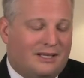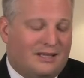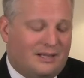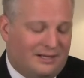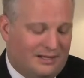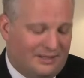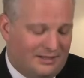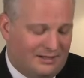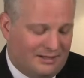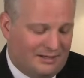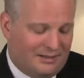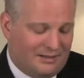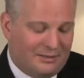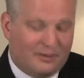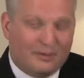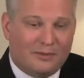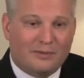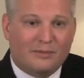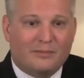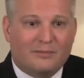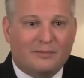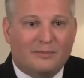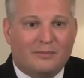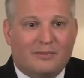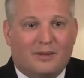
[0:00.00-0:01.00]

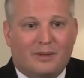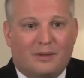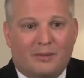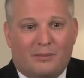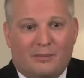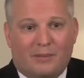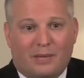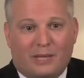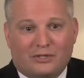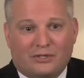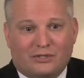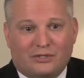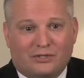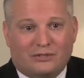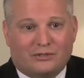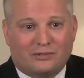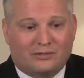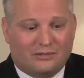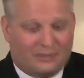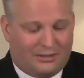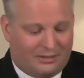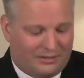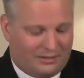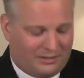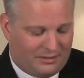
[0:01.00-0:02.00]
A
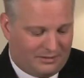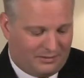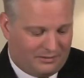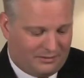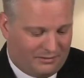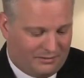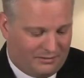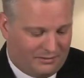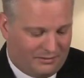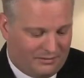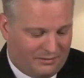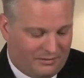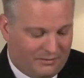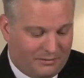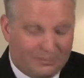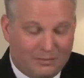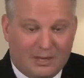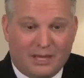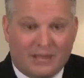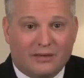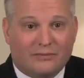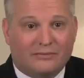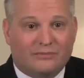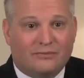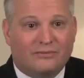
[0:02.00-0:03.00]
patient
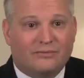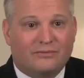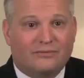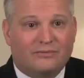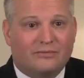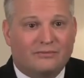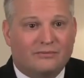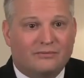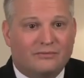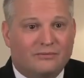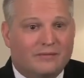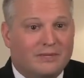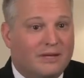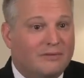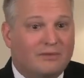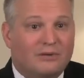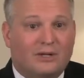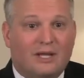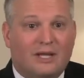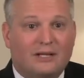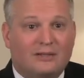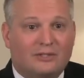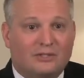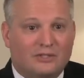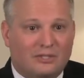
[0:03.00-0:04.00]
may have never
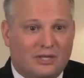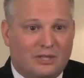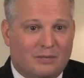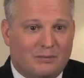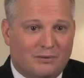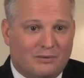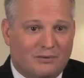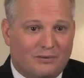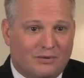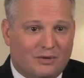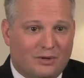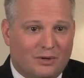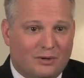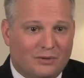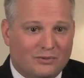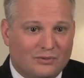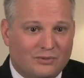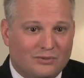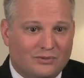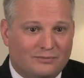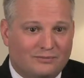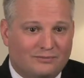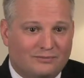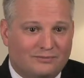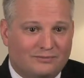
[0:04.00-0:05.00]
liked the shape of their nose.